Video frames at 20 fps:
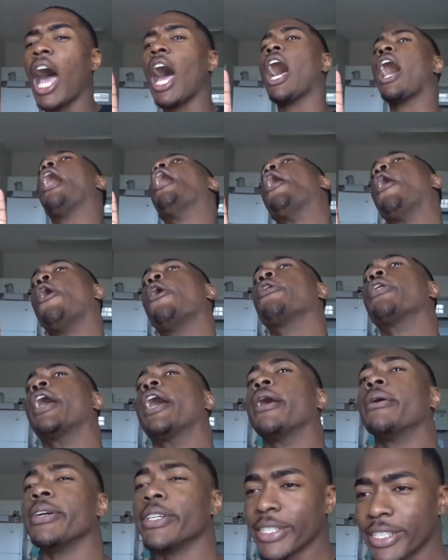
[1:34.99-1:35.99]
Hold
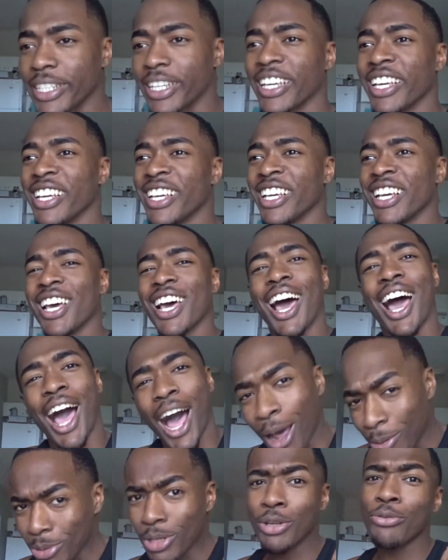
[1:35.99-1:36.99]
up.
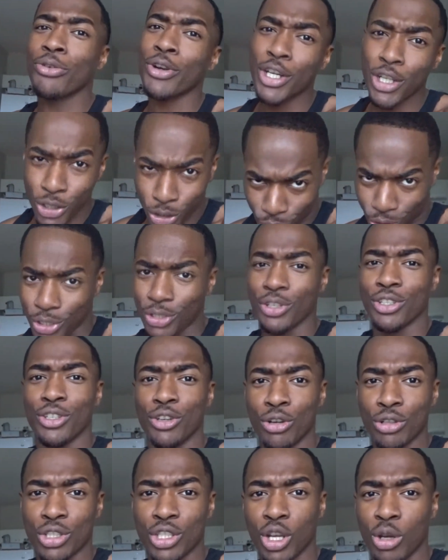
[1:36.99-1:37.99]
I'm the real true
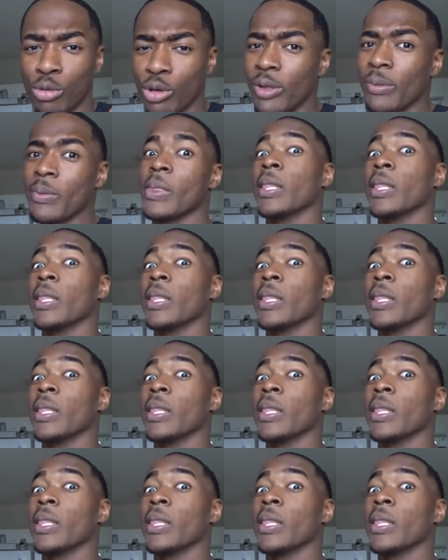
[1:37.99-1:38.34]
YouTuber.